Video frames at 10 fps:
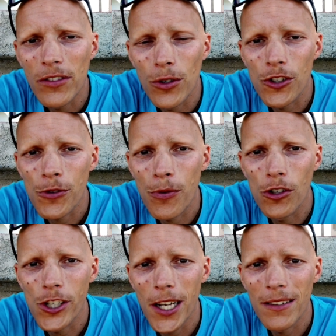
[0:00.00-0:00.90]
research
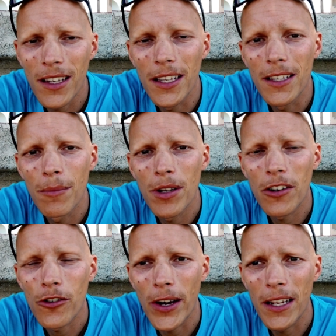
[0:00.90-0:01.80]
project in the
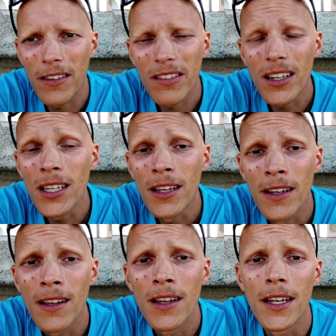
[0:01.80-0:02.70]
Mediterranean Sea.
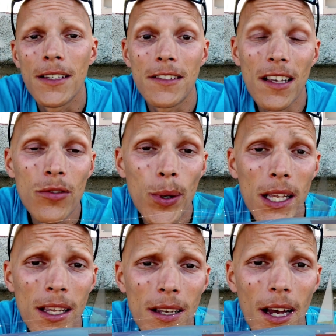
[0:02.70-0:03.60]
This
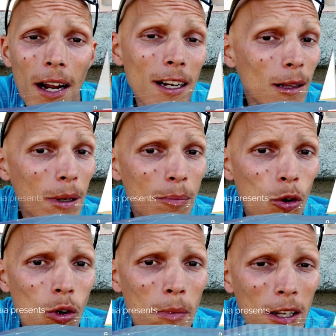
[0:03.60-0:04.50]
week a little bit
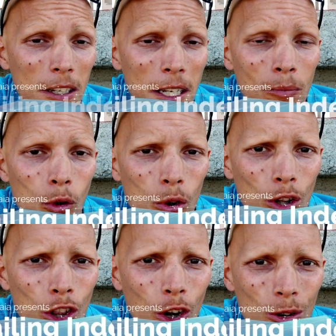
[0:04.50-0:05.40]
more about a
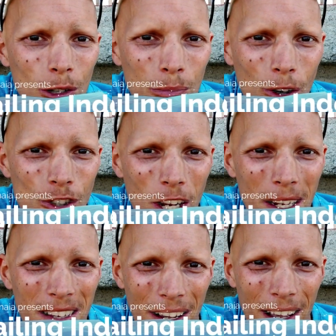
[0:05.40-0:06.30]
more local
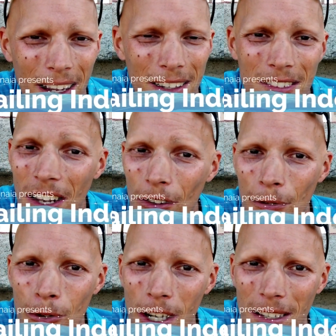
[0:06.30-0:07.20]
project here in the
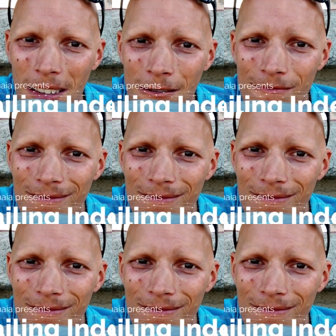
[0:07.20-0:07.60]
south of Crete.